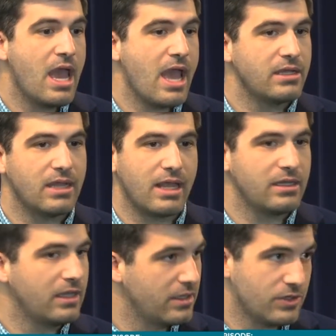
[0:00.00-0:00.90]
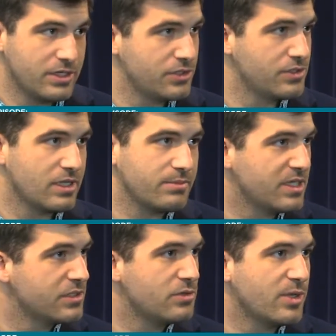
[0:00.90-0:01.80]
And then there are issues like
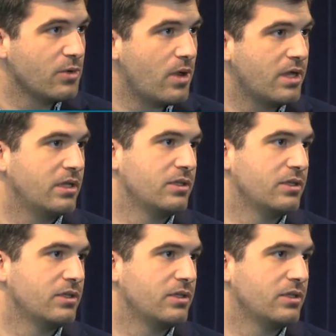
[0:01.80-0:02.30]
medicinal marijuana,